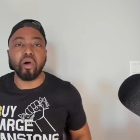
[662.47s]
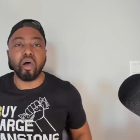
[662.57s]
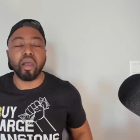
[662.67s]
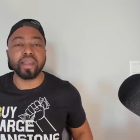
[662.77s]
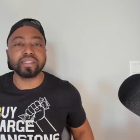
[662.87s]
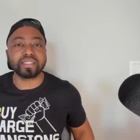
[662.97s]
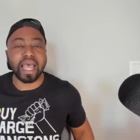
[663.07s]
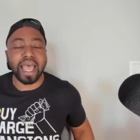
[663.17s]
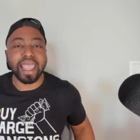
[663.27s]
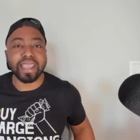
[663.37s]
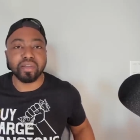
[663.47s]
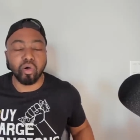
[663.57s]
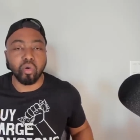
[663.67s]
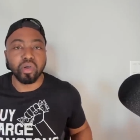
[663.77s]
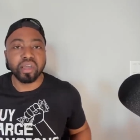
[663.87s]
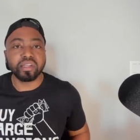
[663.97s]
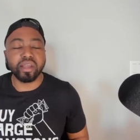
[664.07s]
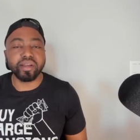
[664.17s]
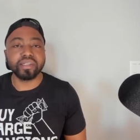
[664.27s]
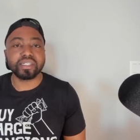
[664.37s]
are entitled.
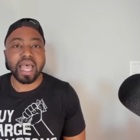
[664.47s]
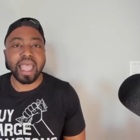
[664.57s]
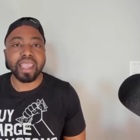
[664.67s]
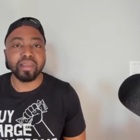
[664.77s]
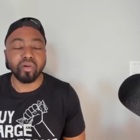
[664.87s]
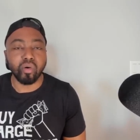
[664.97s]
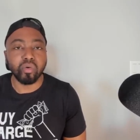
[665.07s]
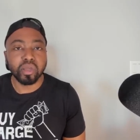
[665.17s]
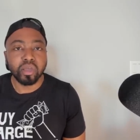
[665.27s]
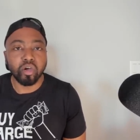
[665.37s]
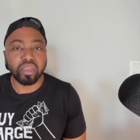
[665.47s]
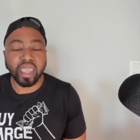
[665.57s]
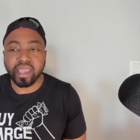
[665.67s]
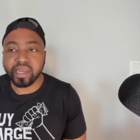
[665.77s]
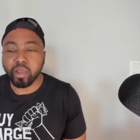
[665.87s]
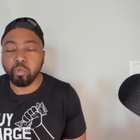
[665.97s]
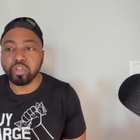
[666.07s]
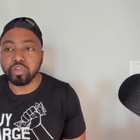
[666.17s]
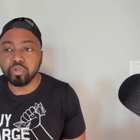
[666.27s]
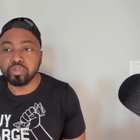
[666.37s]
They're entitled okay? And they will
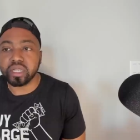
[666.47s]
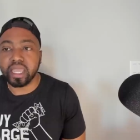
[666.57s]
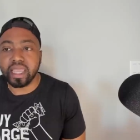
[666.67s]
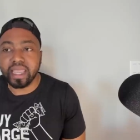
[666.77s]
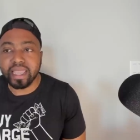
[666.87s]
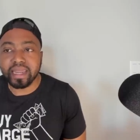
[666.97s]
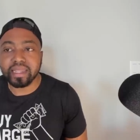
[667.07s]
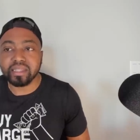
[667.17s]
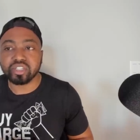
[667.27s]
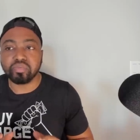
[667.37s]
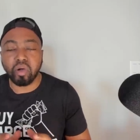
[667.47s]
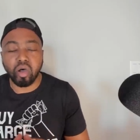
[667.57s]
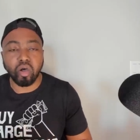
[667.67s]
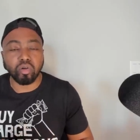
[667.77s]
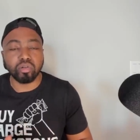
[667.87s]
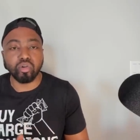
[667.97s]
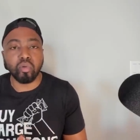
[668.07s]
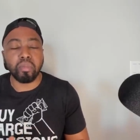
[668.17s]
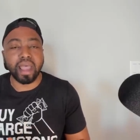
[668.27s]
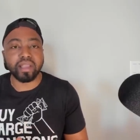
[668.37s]
use any small little
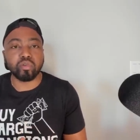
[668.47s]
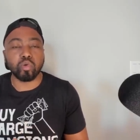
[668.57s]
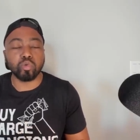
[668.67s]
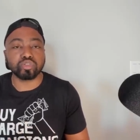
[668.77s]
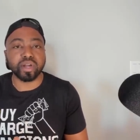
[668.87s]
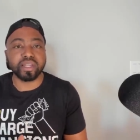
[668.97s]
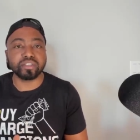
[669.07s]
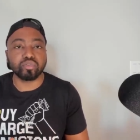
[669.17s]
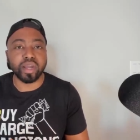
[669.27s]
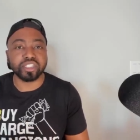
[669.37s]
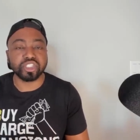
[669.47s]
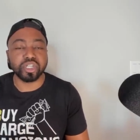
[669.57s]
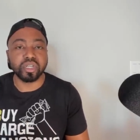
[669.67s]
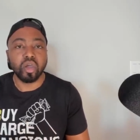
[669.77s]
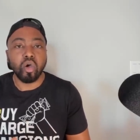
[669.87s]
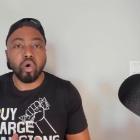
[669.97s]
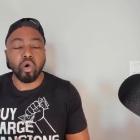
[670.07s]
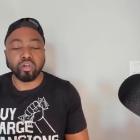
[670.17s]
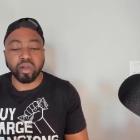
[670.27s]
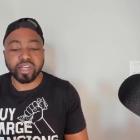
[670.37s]
micro transgression
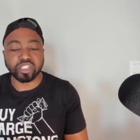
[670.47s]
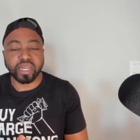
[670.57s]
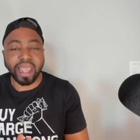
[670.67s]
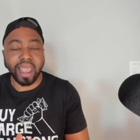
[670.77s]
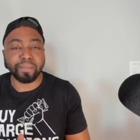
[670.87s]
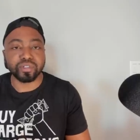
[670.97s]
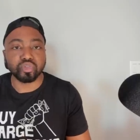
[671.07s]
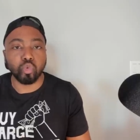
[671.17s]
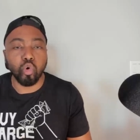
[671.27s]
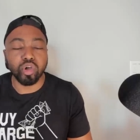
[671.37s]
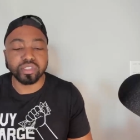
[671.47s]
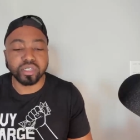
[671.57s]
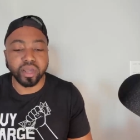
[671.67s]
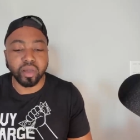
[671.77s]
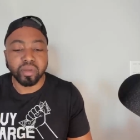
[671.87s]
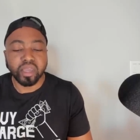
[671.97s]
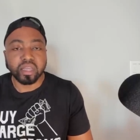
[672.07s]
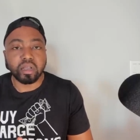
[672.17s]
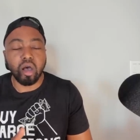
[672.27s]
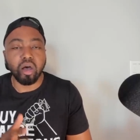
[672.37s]
or aggression that happens towards them,
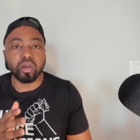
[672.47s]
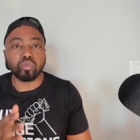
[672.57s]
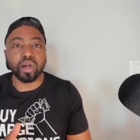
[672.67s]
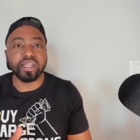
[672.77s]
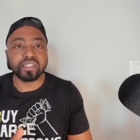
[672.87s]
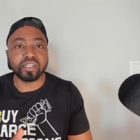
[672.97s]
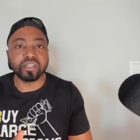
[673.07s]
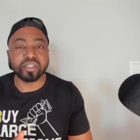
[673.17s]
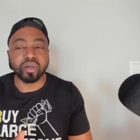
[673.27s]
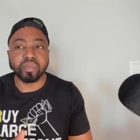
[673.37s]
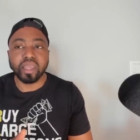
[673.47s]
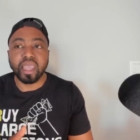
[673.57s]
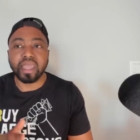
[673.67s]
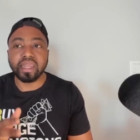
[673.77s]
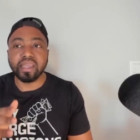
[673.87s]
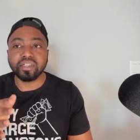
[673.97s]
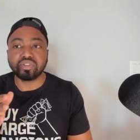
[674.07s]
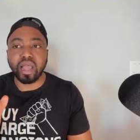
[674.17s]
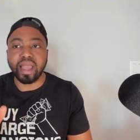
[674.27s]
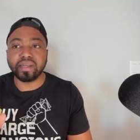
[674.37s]
call it racism, and then
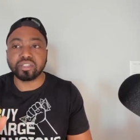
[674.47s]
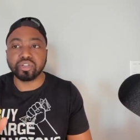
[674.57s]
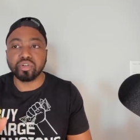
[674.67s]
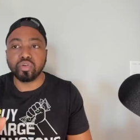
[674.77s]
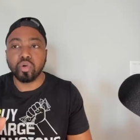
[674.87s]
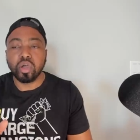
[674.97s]
try to